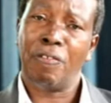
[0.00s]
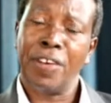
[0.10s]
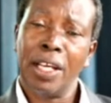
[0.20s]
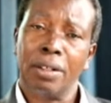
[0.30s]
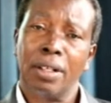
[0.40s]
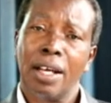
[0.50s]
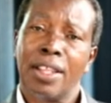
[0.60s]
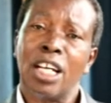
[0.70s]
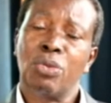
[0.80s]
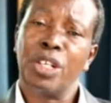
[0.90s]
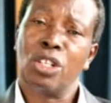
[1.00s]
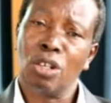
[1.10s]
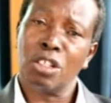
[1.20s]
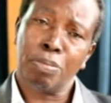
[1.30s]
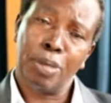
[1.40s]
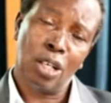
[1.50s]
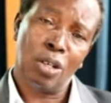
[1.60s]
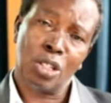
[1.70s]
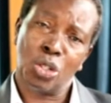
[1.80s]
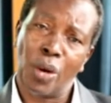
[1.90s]
we feel that we don't
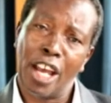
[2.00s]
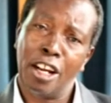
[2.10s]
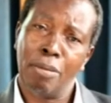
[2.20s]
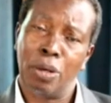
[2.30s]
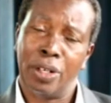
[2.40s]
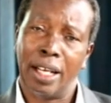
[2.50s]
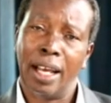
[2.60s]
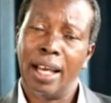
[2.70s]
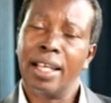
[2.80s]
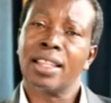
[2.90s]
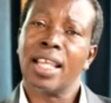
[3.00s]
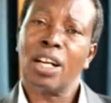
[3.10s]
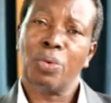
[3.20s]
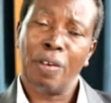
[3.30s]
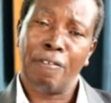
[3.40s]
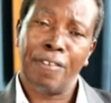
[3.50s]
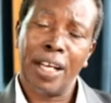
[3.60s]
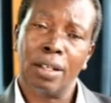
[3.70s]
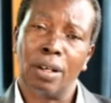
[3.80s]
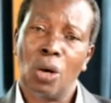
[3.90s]
belong to anybody and that we
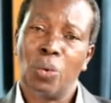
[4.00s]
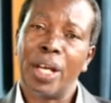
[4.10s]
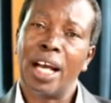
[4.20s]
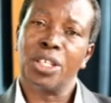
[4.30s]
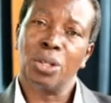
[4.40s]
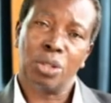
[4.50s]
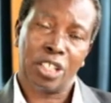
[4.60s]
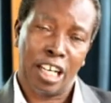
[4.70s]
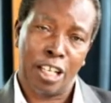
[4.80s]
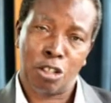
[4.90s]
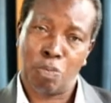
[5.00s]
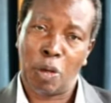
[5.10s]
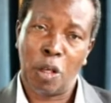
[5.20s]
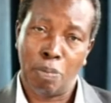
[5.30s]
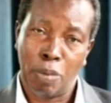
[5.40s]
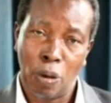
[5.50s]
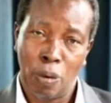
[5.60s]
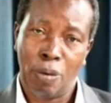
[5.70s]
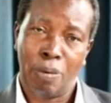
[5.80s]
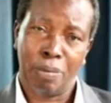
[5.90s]
feel we are useless
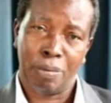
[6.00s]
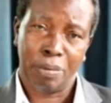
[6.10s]
people?